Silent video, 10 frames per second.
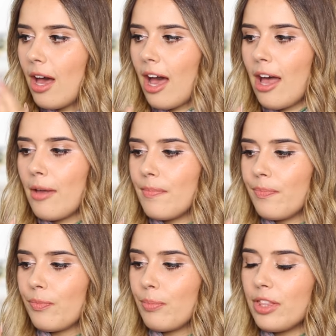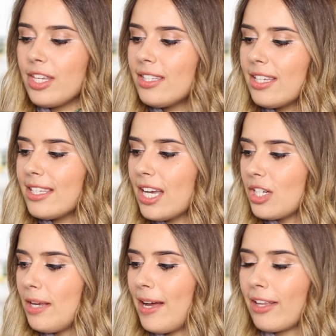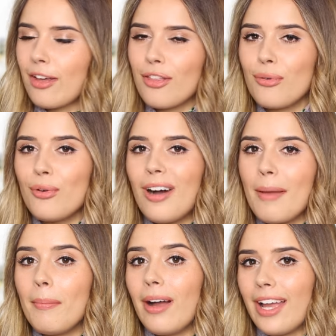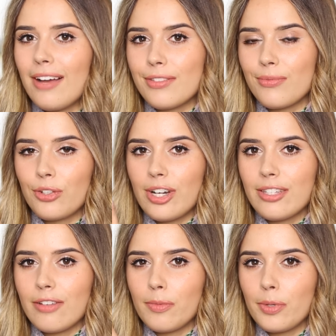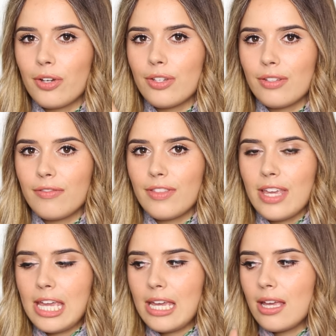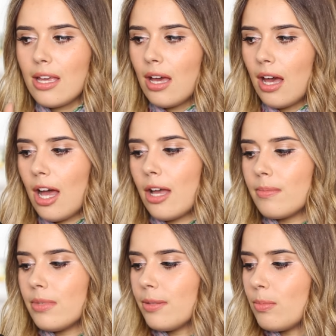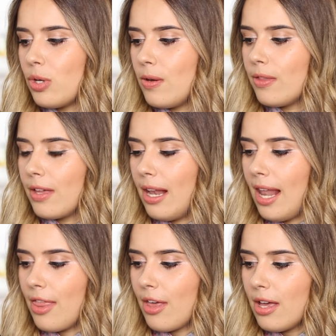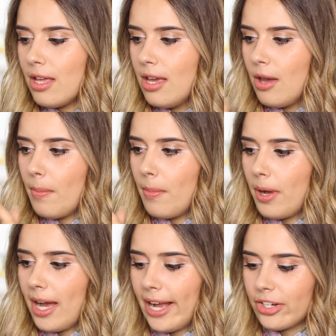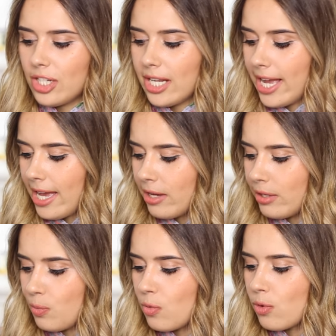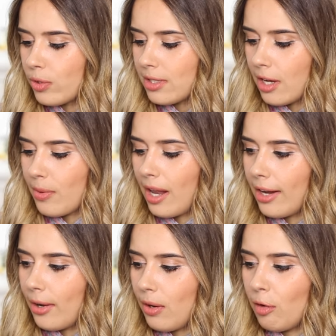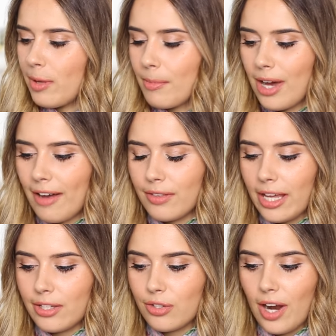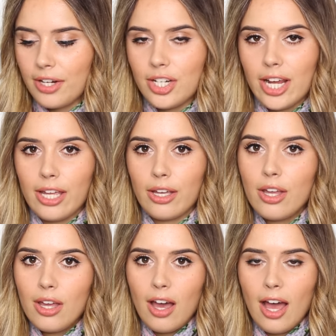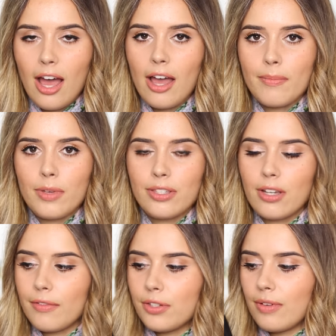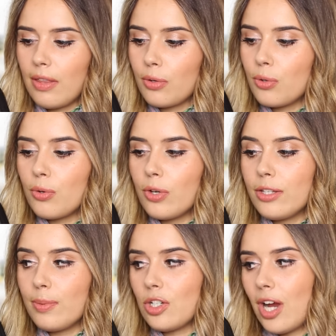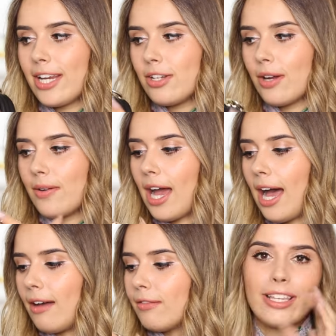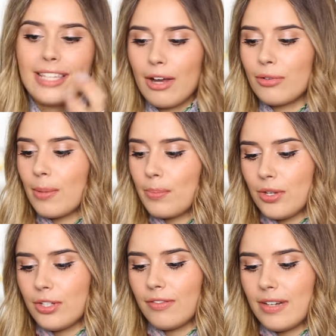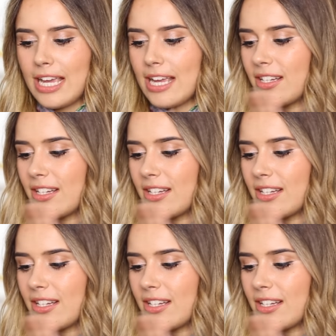Um, but this is actually a bag that I thought I might have some regrets over because of the um, smooth leather but actually it has worn so well. I know a lot of people have like scratching um, and scuffs around the corners, which I don't have. It's held up beautifully.